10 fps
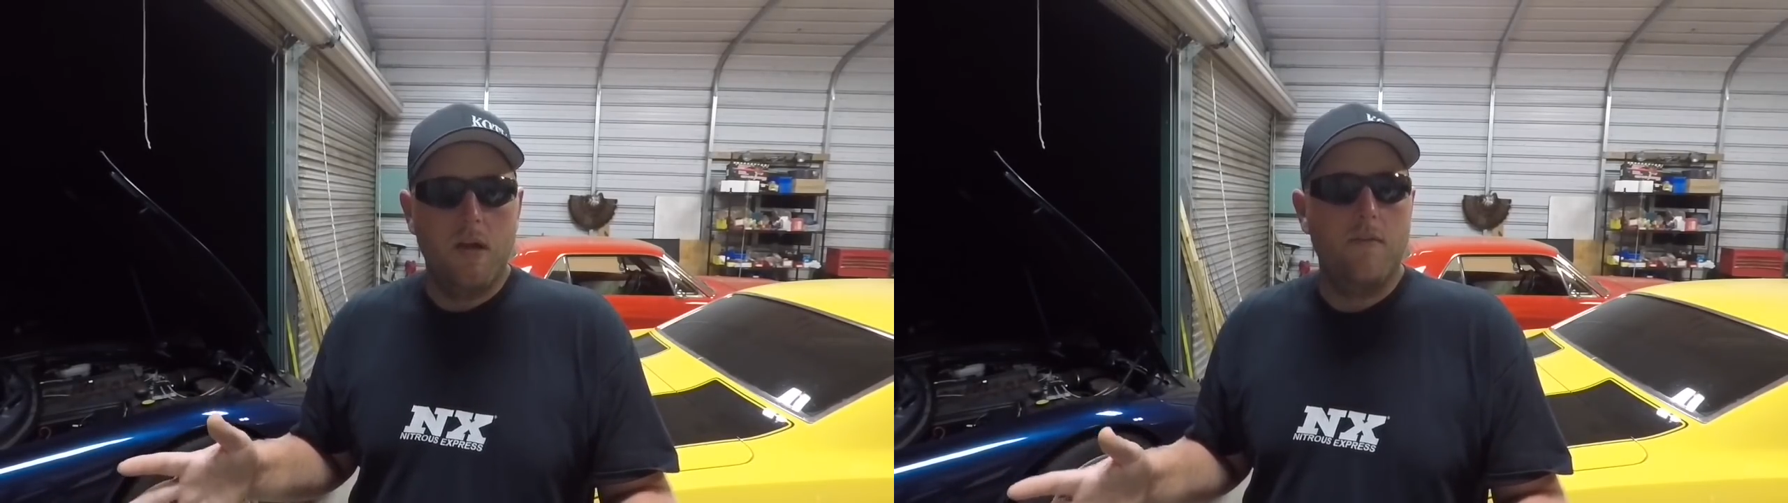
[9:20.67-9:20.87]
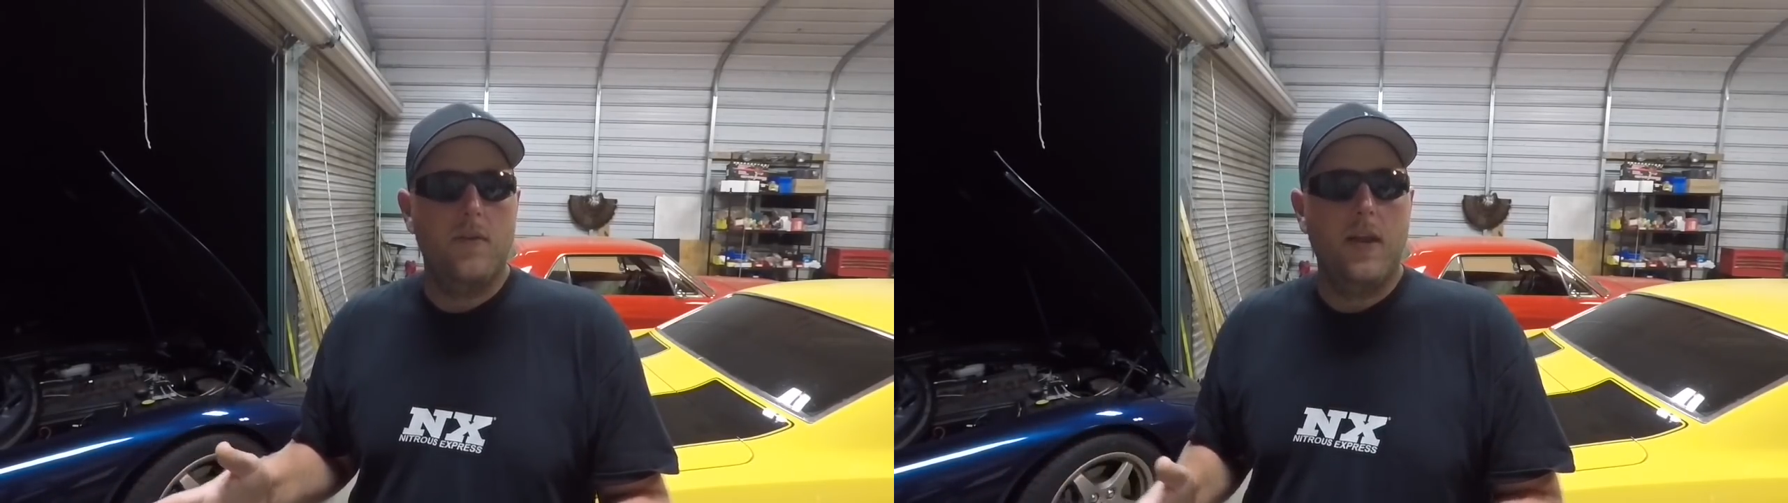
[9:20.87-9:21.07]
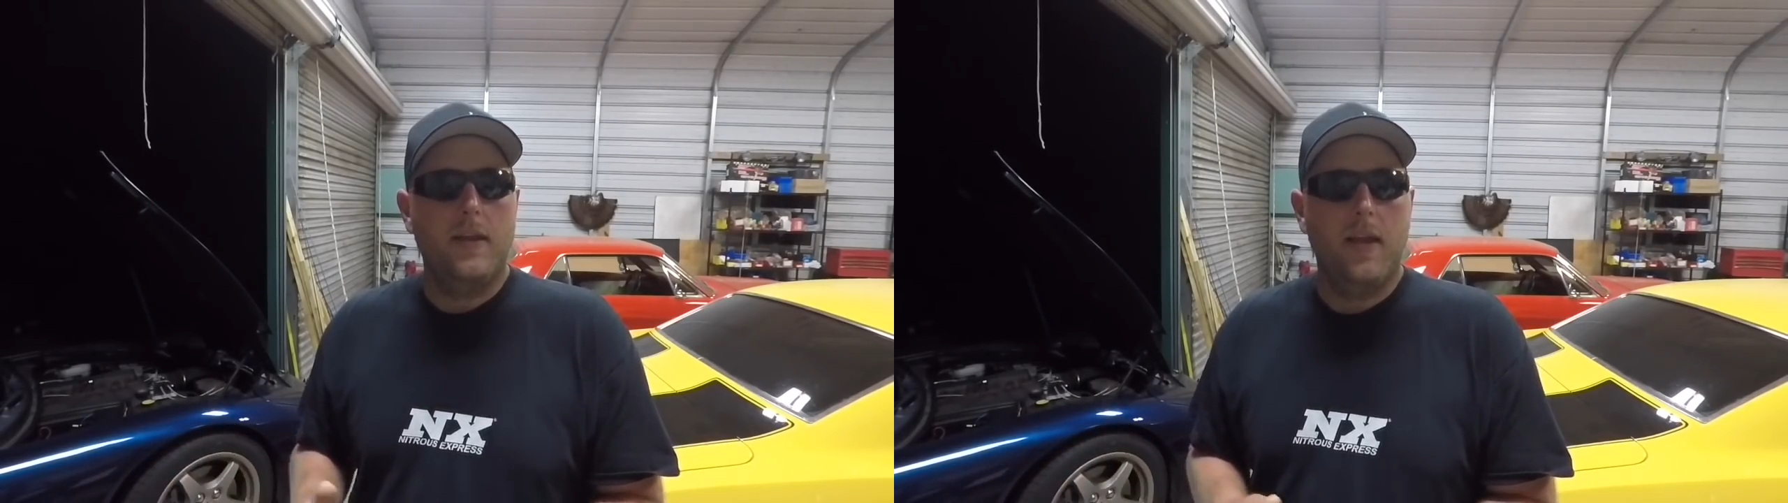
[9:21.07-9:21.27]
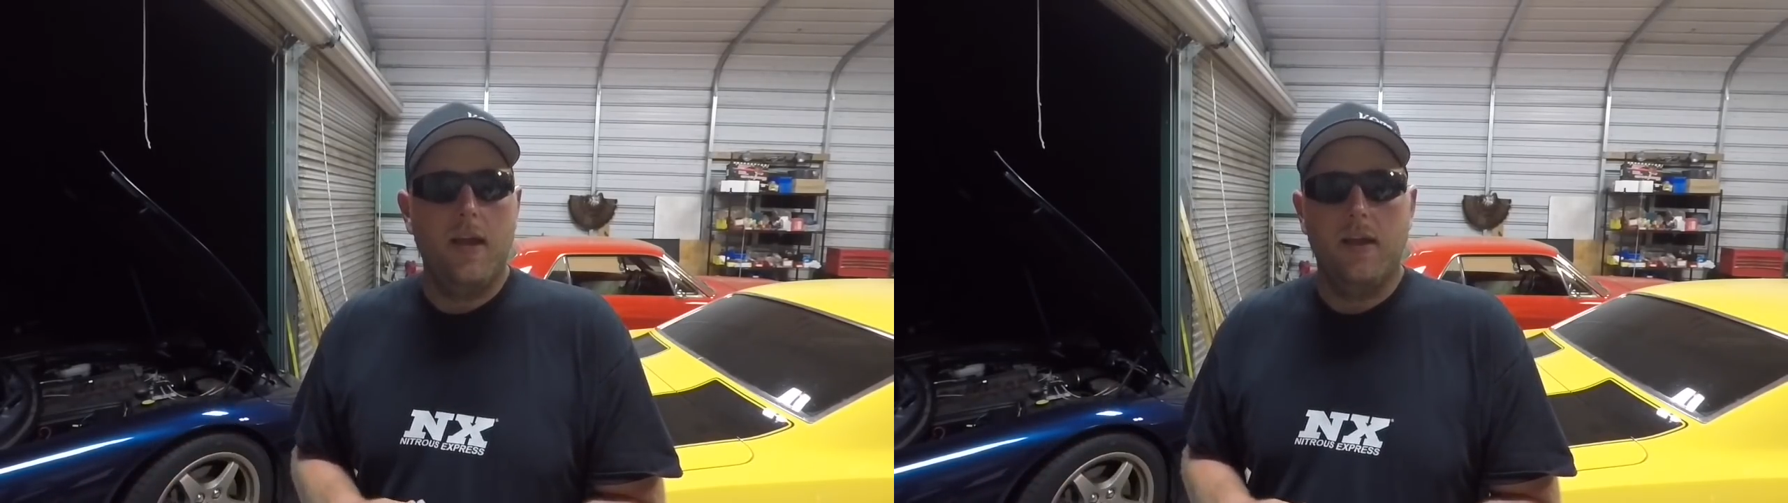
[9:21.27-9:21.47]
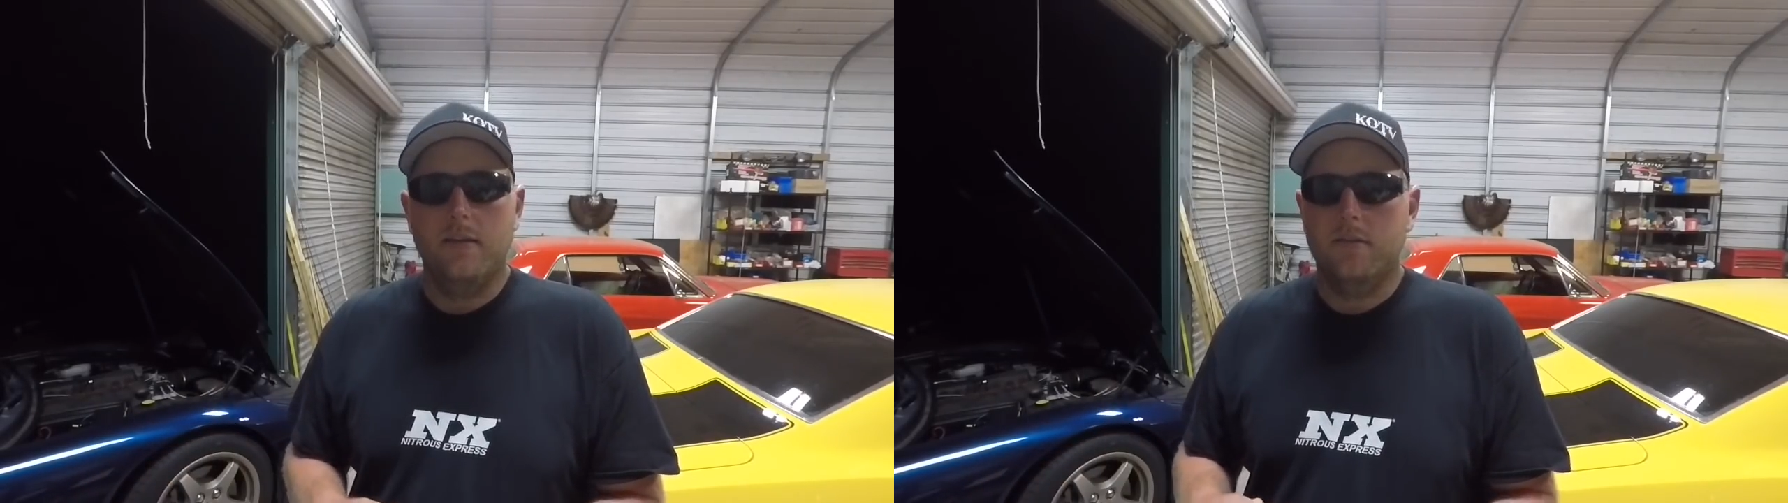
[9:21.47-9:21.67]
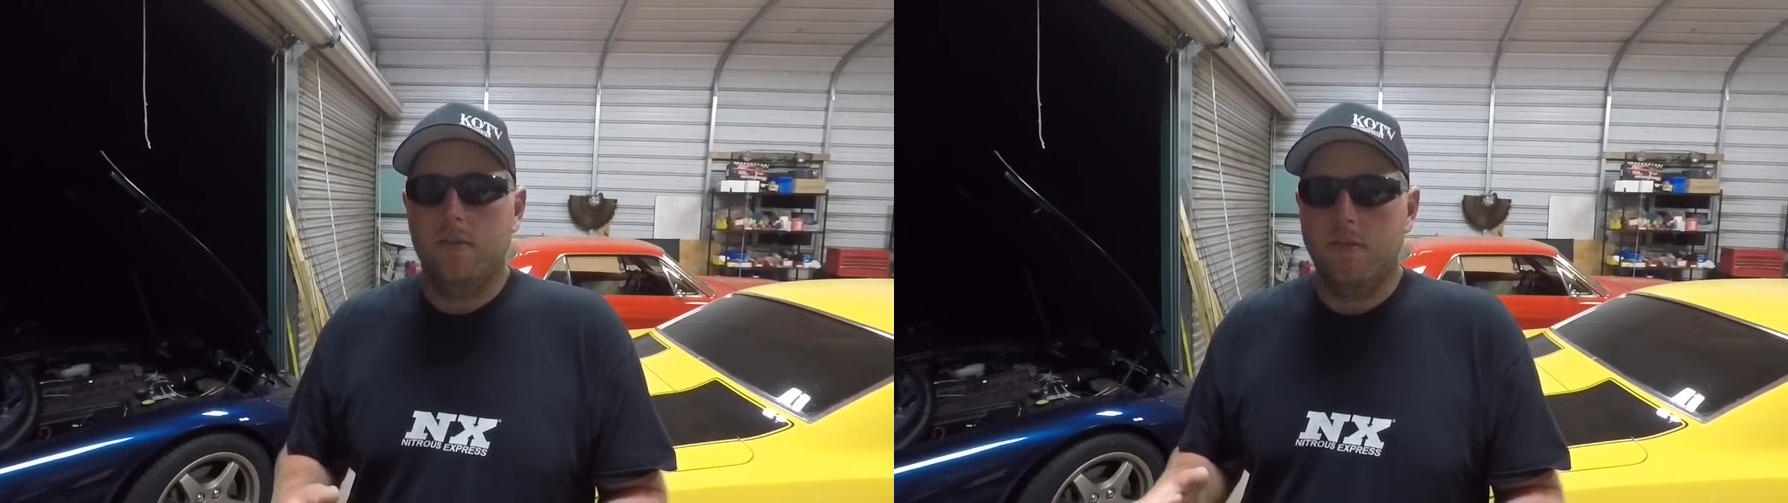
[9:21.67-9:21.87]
everyday guys.